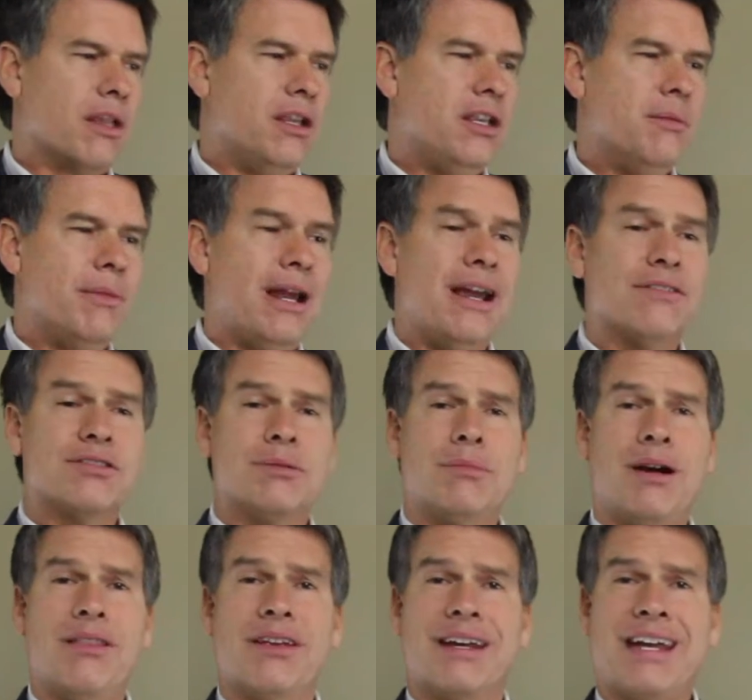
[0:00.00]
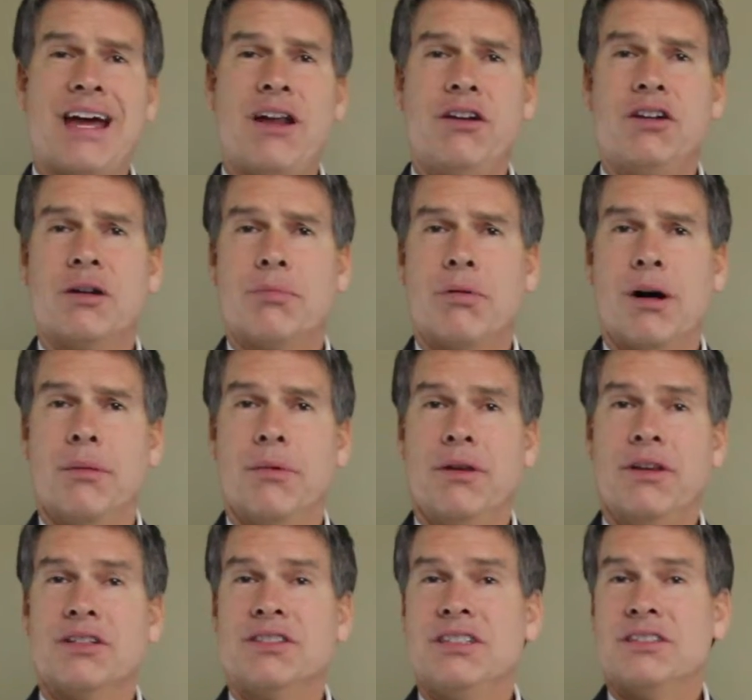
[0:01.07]
You may have somebody in the accounting department
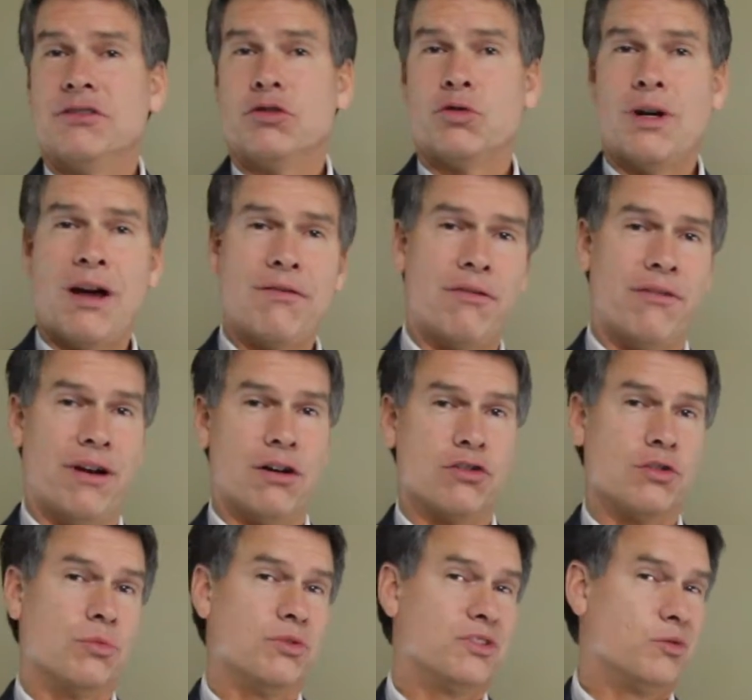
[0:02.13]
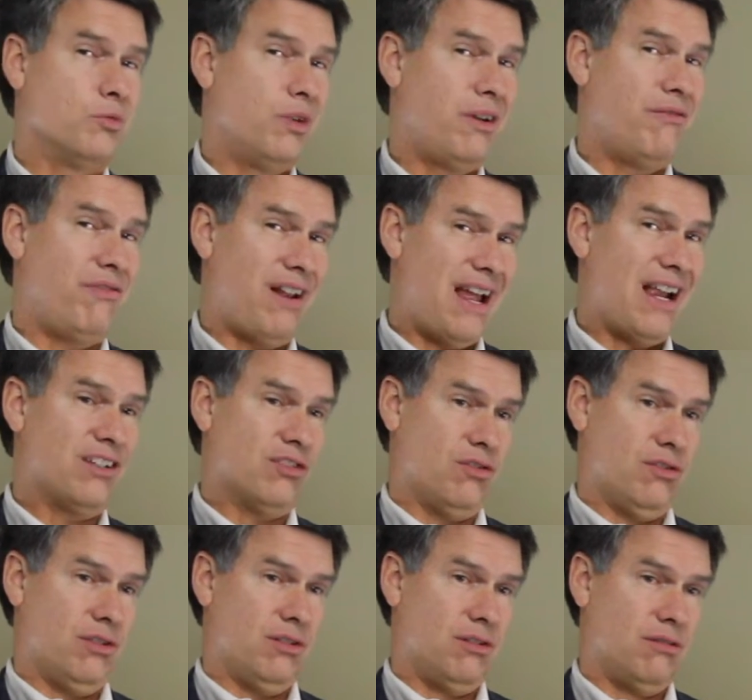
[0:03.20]
that sees a travel voucher with some red flags on it.